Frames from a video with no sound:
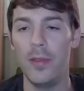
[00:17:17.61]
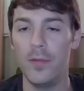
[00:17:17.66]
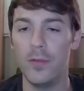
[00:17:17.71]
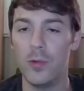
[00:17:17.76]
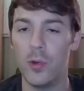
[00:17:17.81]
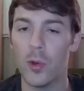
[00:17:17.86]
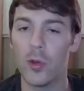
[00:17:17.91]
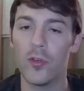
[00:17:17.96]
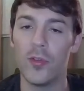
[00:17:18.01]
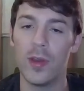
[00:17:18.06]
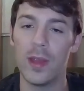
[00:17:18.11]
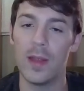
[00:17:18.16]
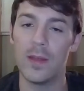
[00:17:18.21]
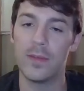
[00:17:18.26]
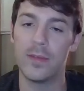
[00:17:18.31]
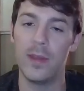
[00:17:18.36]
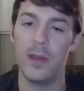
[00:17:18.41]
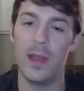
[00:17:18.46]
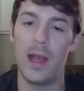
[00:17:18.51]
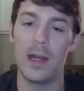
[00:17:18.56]
of course,
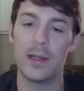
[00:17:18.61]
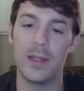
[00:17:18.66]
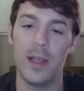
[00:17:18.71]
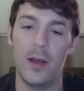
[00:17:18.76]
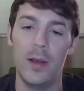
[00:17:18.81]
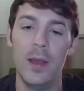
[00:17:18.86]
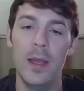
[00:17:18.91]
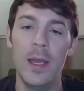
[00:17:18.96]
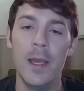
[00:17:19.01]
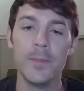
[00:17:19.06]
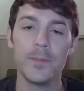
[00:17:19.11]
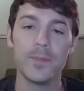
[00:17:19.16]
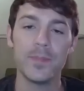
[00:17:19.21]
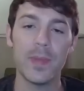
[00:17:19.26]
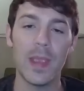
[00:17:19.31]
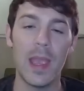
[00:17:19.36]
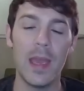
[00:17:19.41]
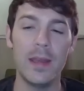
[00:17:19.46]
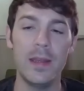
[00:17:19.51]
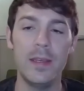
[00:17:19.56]
against the Noctowl.
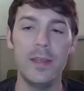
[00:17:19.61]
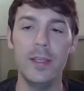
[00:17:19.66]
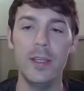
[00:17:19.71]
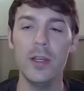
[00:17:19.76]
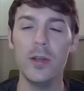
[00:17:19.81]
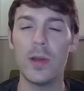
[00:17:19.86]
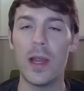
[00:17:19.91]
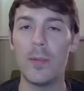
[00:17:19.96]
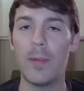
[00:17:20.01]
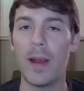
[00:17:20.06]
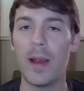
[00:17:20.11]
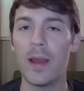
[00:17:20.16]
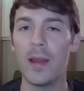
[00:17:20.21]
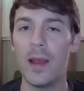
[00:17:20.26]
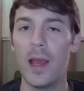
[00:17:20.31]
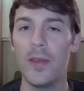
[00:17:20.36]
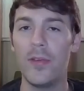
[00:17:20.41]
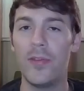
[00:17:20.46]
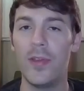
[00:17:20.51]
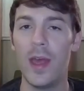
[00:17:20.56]
And here I
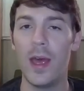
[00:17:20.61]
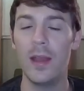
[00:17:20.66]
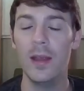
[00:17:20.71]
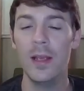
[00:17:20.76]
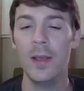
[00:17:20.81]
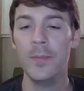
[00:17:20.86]
recognize that